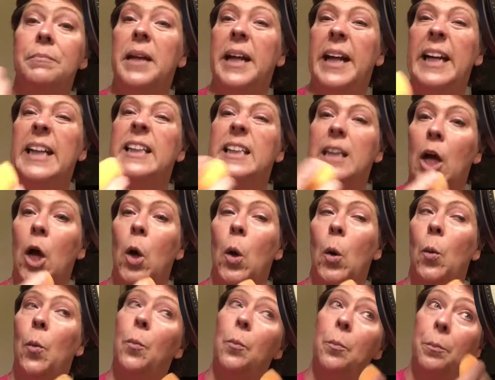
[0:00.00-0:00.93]
He's home.
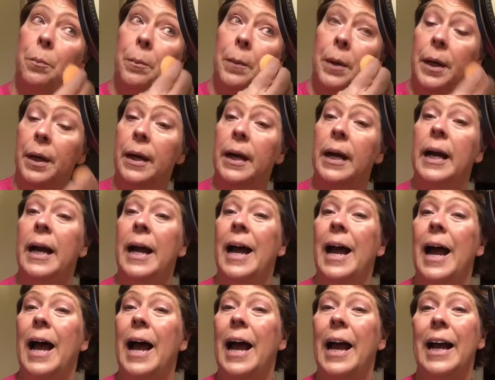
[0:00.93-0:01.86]

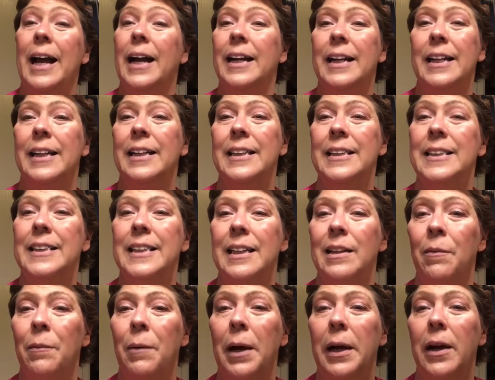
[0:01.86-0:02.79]
I gotta end this
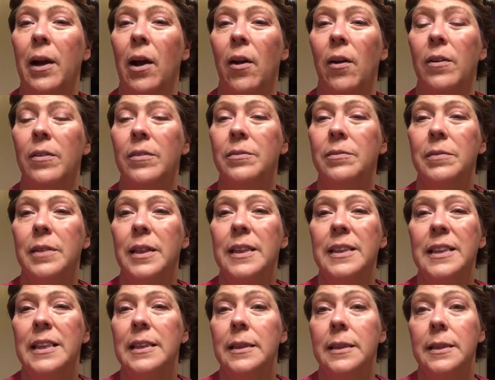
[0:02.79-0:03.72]
anyway, y'all,
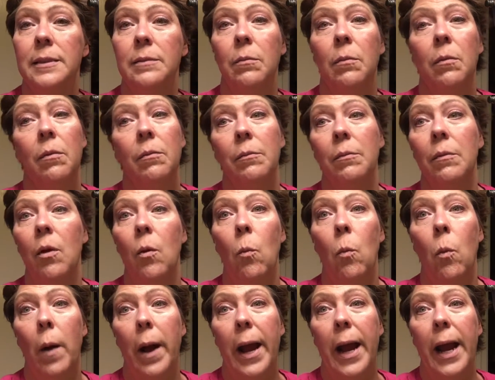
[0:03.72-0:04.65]
because it's
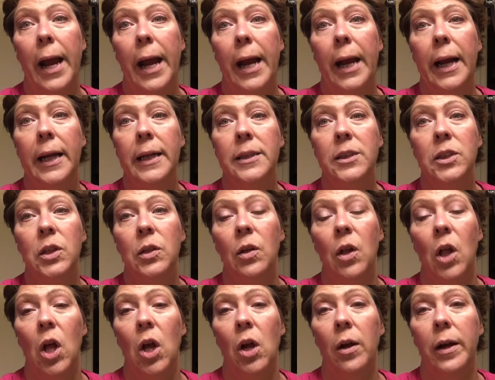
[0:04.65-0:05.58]
way too
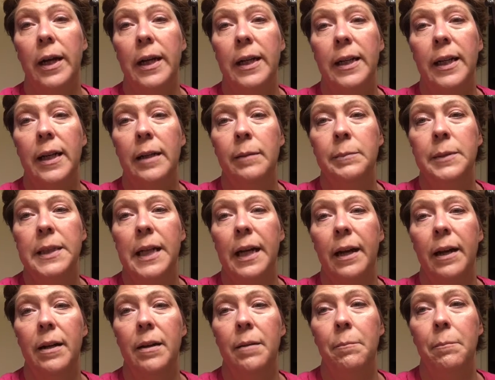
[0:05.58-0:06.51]
long and it keeps
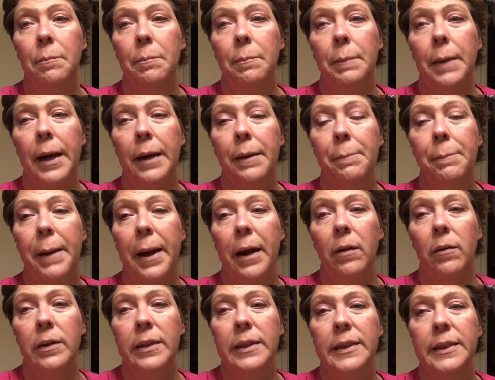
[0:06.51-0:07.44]
saying my
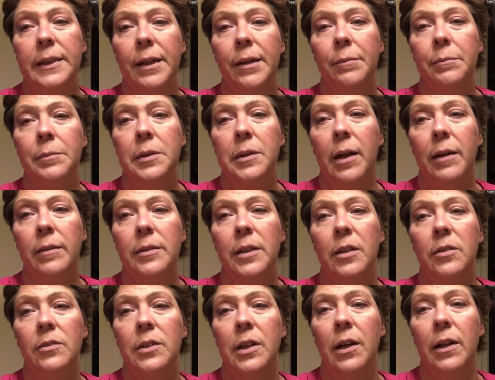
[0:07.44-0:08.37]
battery's up. So I'll
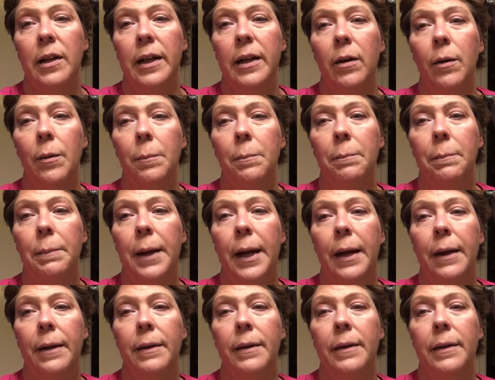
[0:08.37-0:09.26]
talk to you later. Bye.